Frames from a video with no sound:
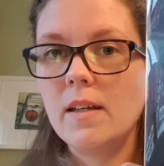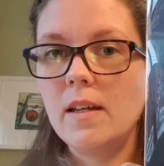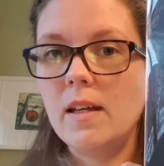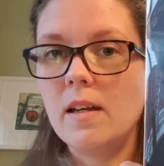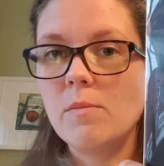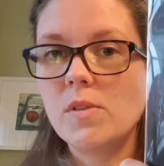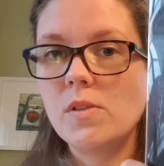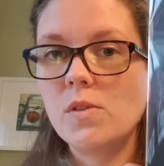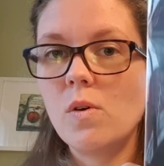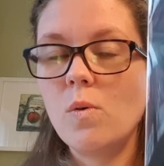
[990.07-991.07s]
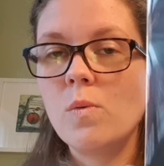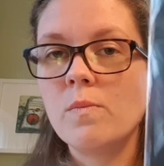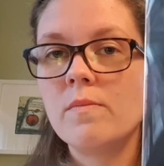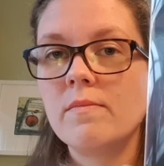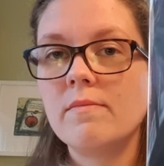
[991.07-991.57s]
and I'm so
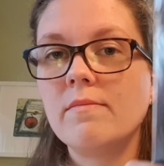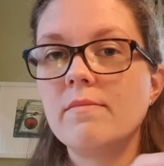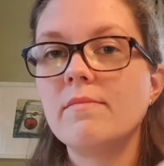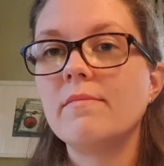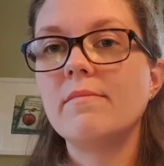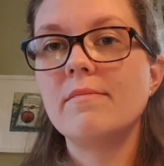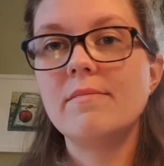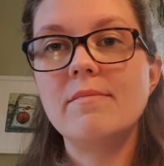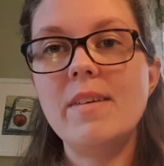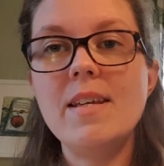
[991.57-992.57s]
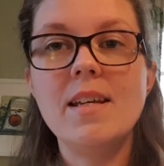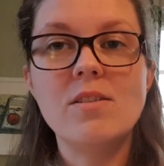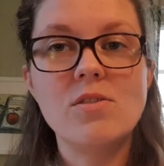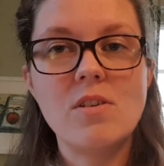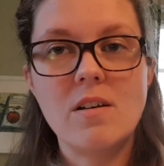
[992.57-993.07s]
eager to
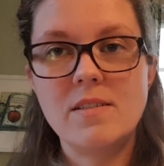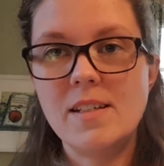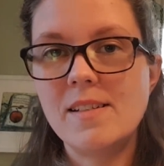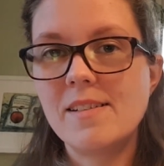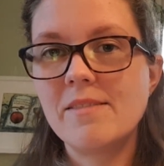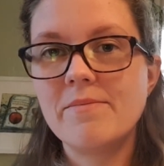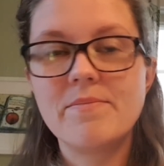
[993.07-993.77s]
start this.